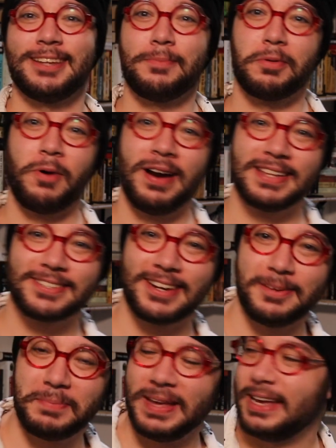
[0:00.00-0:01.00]
Number 1 is
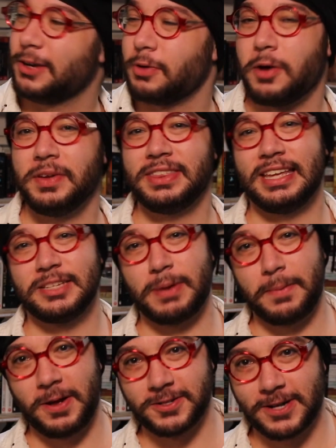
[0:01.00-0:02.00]
going to be Growing Things
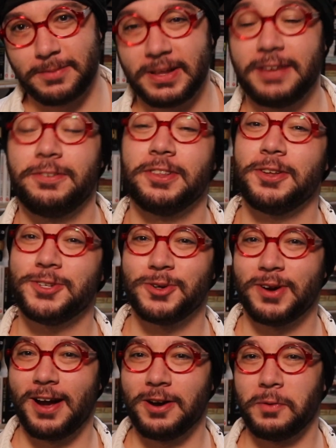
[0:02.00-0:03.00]
by Paul Tremblay. For those
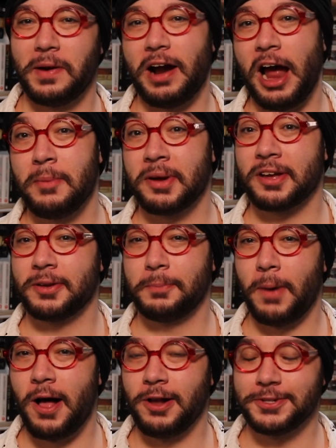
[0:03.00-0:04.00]
who are unaware, I'm a
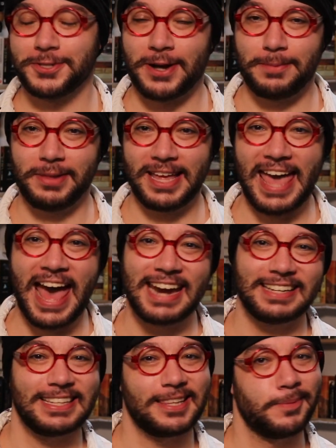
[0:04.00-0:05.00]
Paul Tremblay
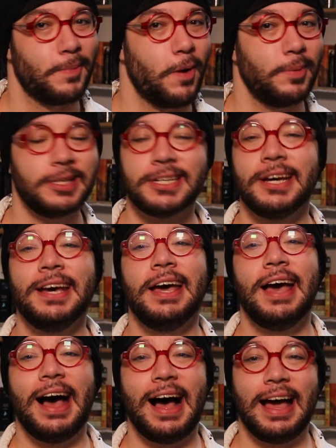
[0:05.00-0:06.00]
addict at the moment.
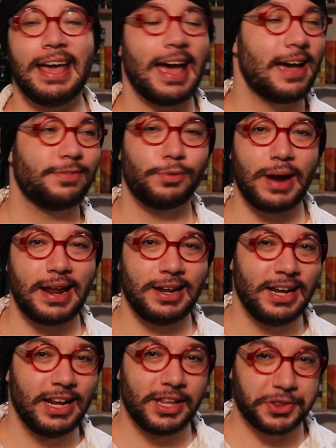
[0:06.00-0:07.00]
I have
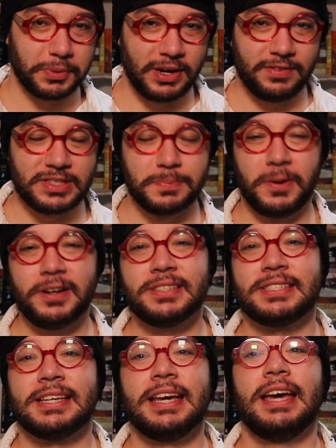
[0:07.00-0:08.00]
read 3 of his
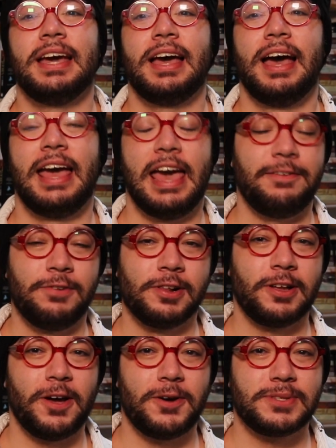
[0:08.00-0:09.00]
books: A Head Full
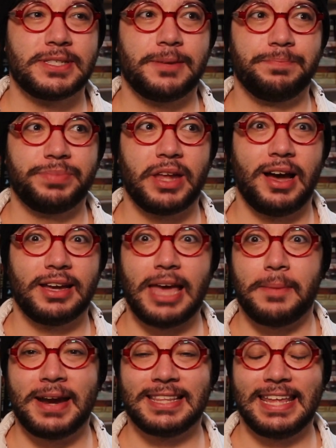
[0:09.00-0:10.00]
of Ghosts,
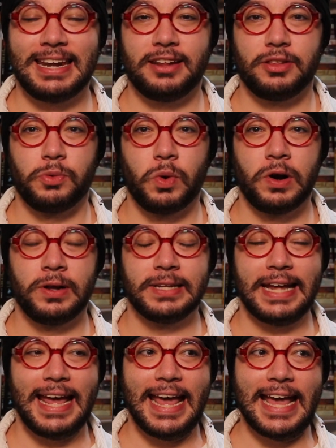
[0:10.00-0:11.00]
Cabin at the End of the
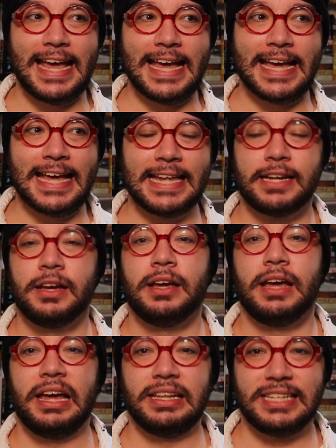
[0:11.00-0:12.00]
World, and
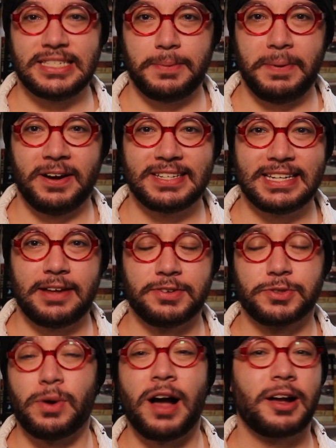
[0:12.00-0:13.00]
Disappearance at
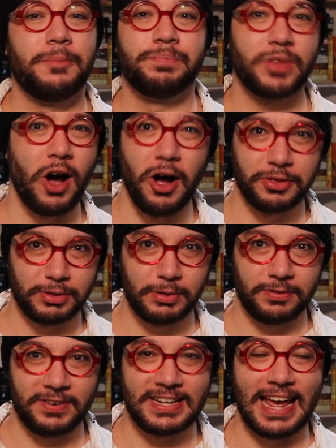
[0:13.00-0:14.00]
Devil's Rock. All 3
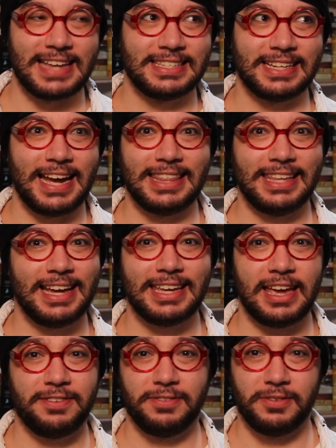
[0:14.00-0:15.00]
were fantastic. I think I
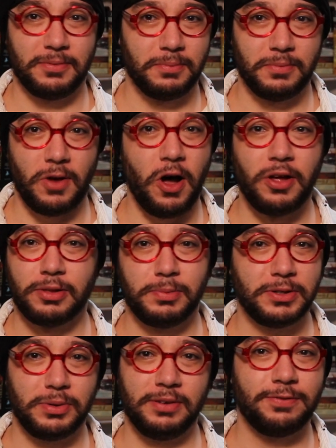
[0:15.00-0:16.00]
gave all of
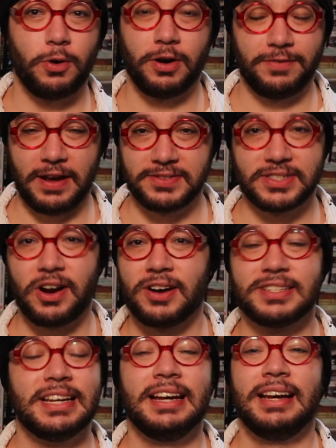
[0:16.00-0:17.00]
them between 4 and 5
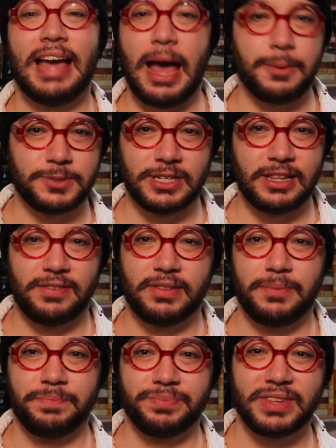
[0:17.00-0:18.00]
stars. Absolutely love
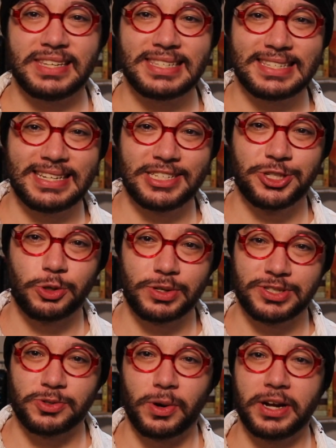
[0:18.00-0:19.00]
them. This is his
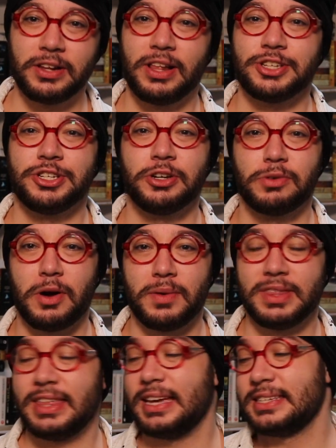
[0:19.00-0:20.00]
short story collection,
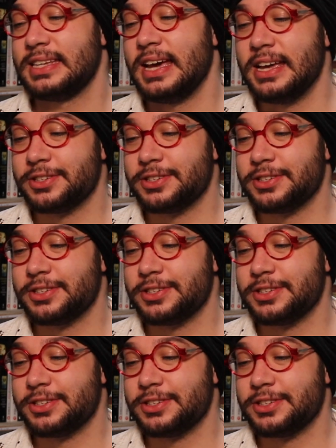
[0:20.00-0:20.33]
Growing Things.